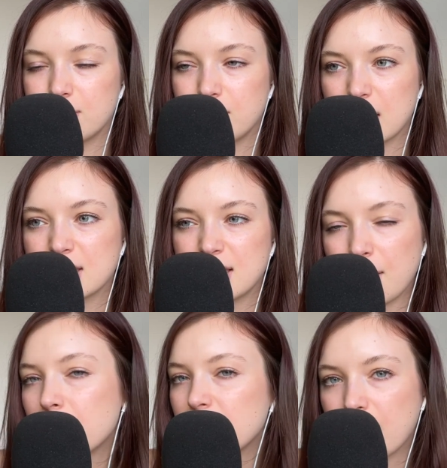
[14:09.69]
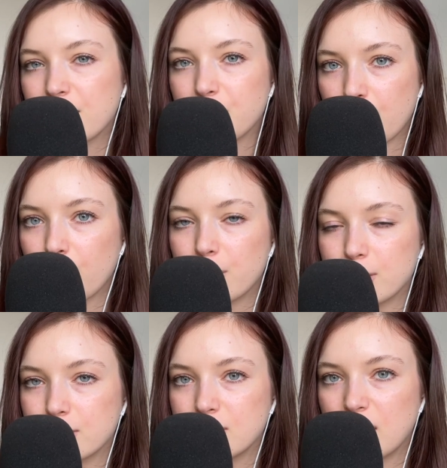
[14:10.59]
because they will let you know
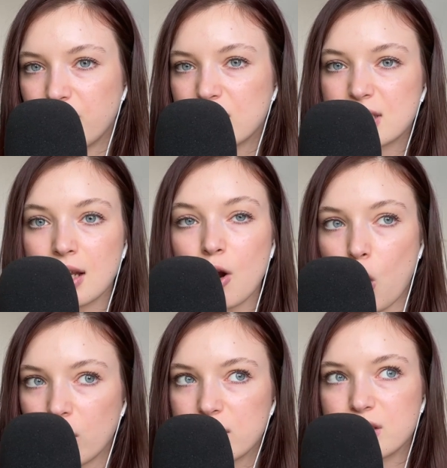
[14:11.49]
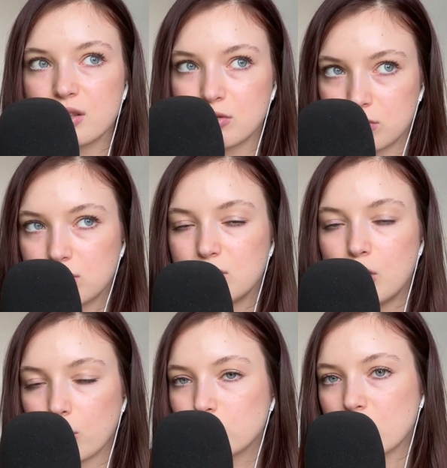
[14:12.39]
if it's an honest and,
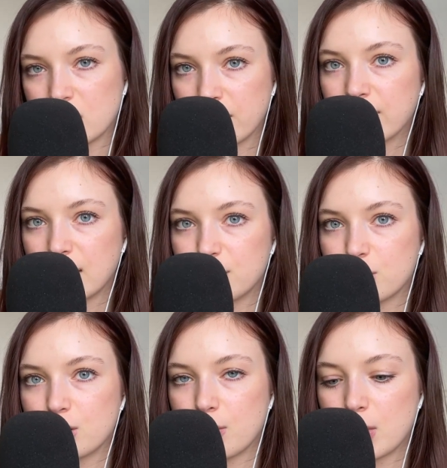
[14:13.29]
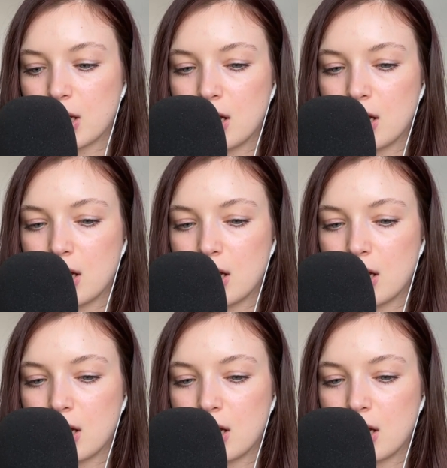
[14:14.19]
trusting relationship.